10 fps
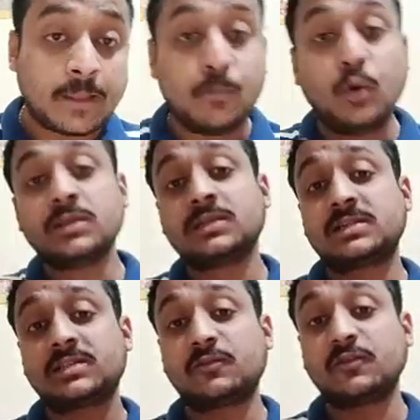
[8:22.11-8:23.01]
More is
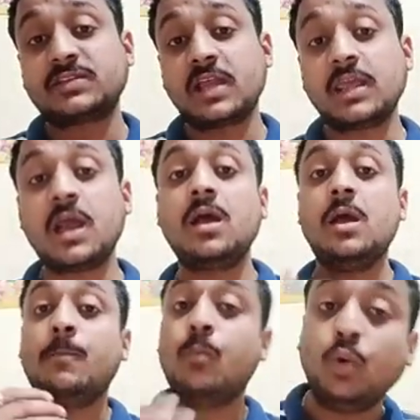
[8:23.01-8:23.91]
its surface
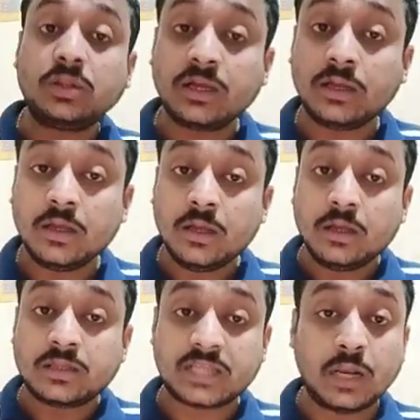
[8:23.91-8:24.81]
area, more the
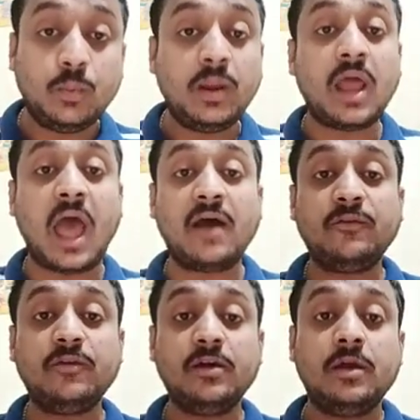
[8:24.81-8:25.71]
cell will
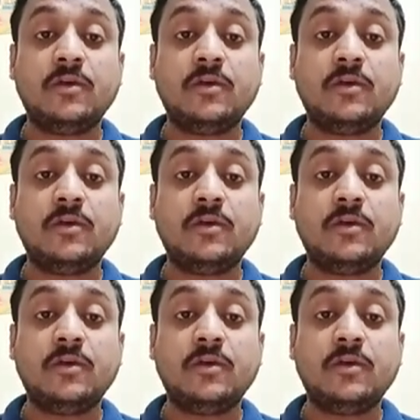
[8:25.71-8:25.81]
have